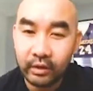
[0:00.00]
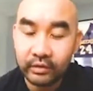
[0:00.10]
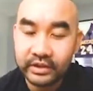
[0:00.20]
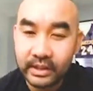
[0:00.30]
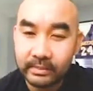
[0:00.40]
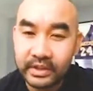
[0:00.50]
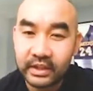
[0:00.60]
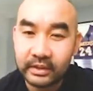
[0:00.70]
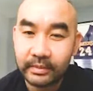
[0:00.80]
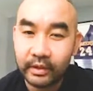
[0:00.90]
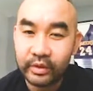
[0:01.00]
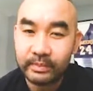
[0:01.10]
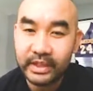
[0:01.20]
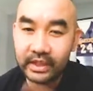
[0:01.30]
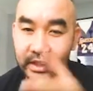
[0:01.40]
some terms are
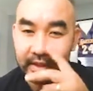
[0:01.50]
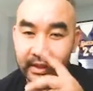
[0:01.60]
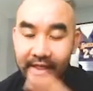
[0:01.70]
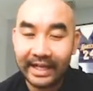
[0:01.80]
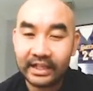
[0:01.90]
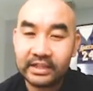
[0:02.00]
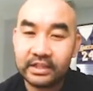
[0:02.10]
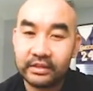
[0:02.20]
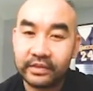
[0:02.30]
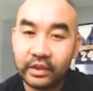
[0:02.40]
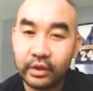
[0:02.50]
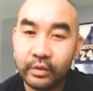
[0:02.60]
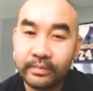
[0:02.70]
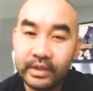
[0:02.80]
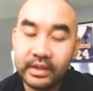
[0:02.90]
repeat, like neck is
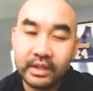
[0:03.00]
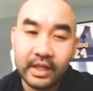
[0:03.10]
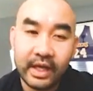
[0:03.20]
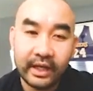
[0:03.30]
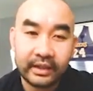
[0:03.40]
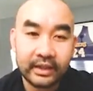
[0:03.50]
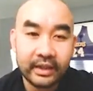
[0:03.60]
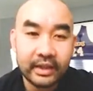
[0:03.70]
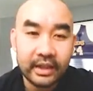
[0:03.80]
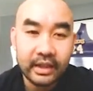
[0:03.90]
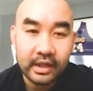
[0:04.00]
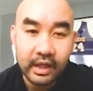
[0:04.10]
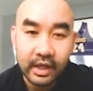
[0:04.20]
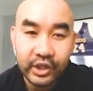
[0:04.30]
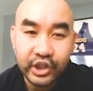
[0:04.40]
cervical, head.
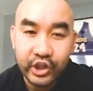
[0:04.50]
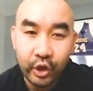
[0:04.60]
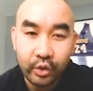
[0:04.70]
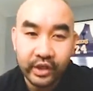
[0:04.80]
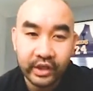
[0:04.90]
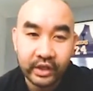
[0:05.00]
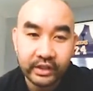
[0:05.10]
Shoulder is